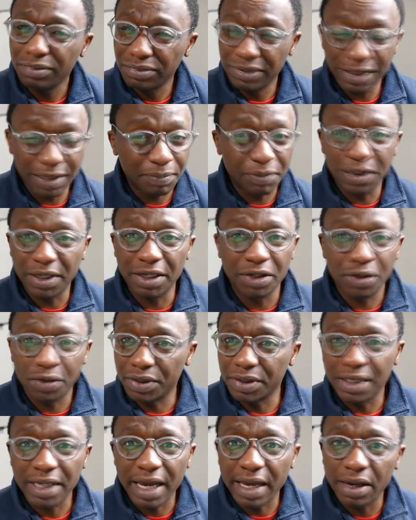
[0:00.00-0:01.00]
Deep clean your
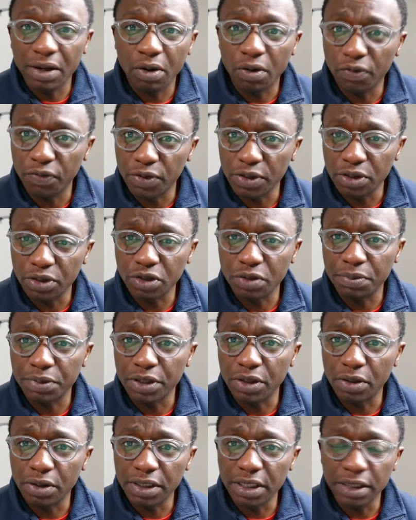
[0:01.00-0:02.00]
entire office, to
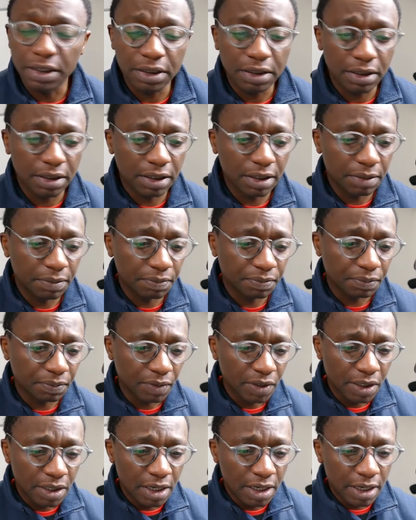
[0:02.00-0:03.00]
be honest.
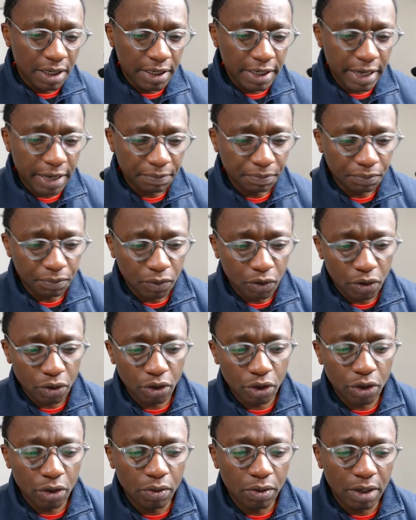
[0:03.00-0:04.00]

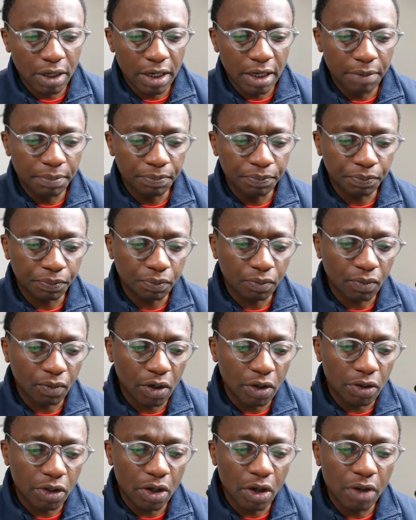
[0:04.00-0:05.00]
So
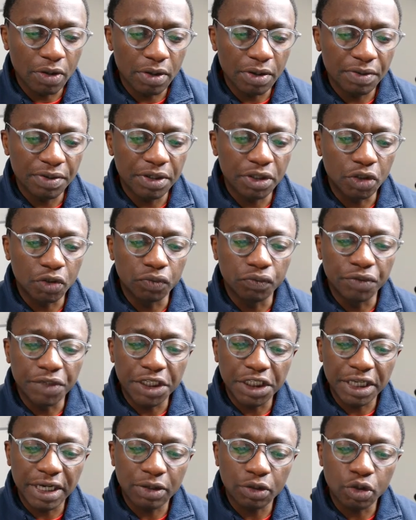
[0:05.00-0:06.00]
the other is
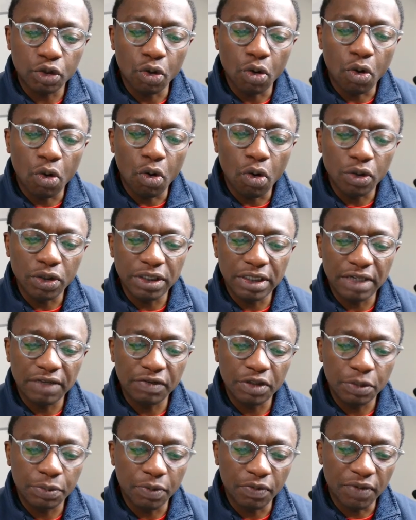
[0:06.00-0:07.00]
reach out to all
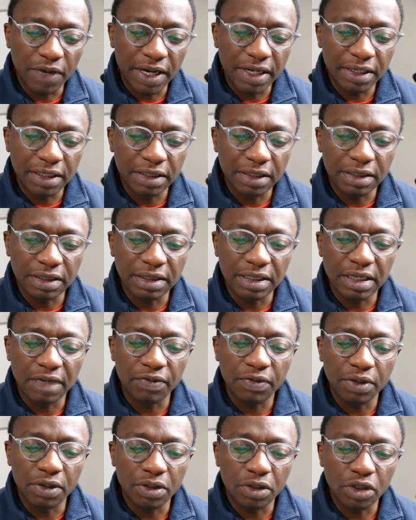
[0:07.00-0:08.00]
service providers and see
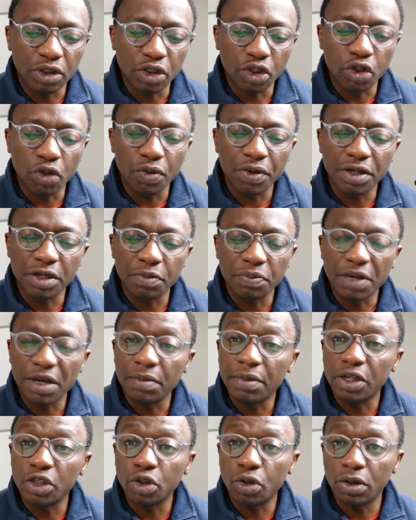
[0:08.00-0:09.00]
if you can secure any
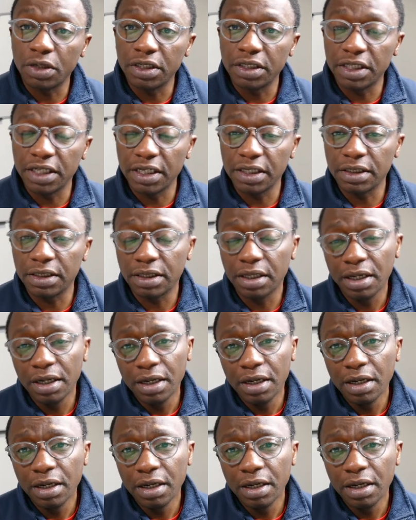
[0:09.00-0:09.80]
payment holidays.